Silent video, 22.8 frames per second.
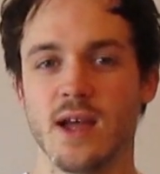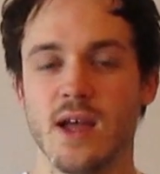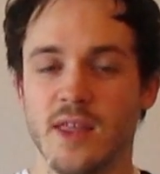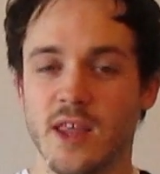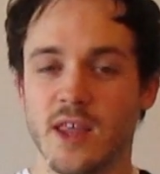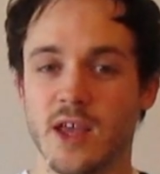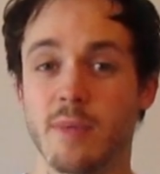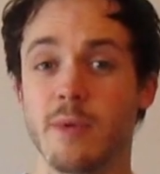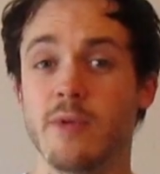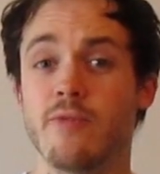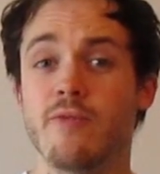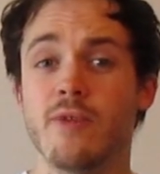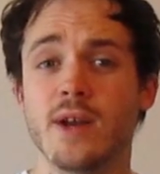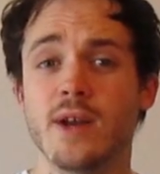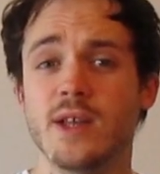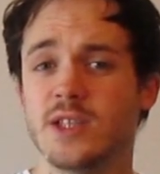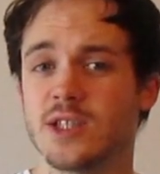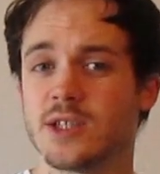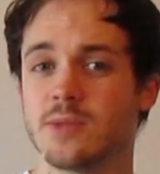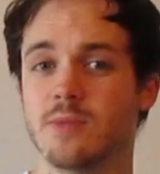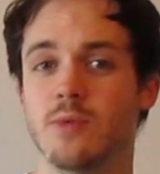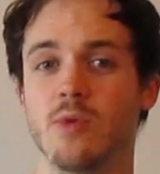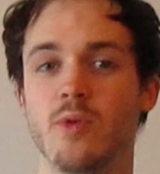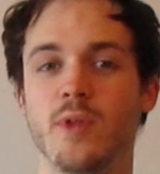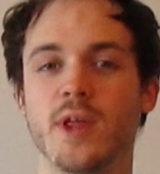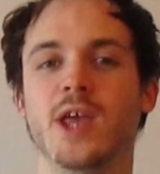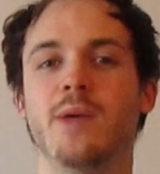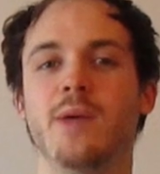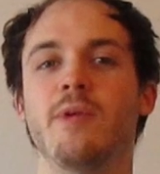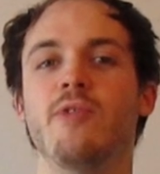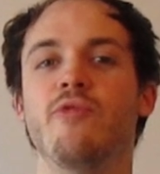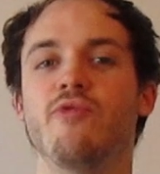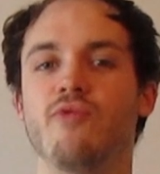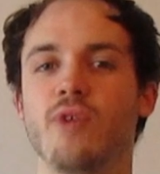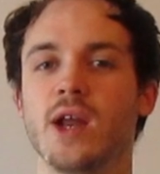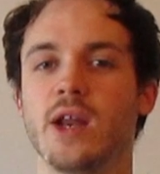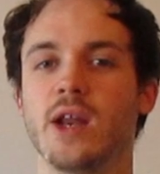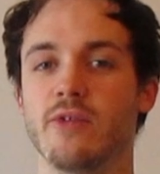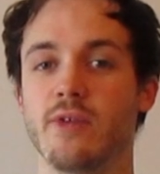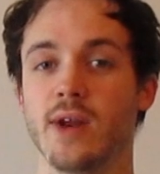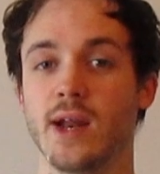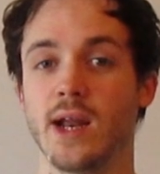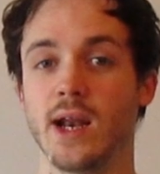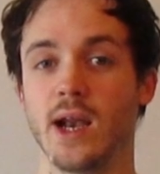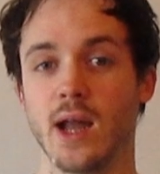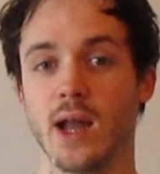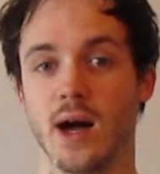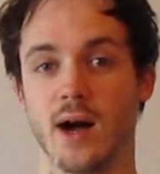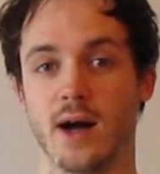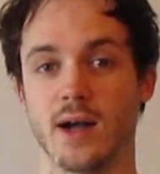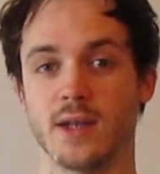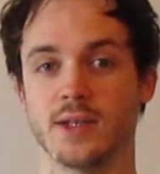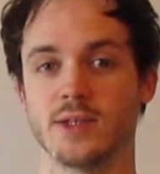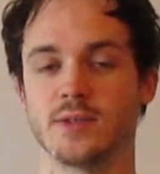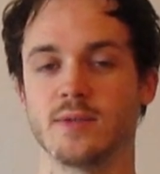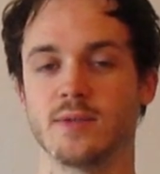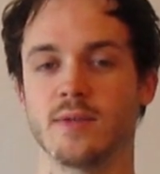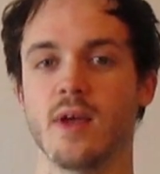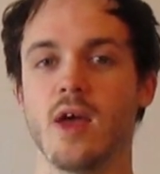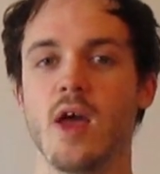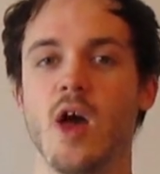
They can be really small, they can be really, really large.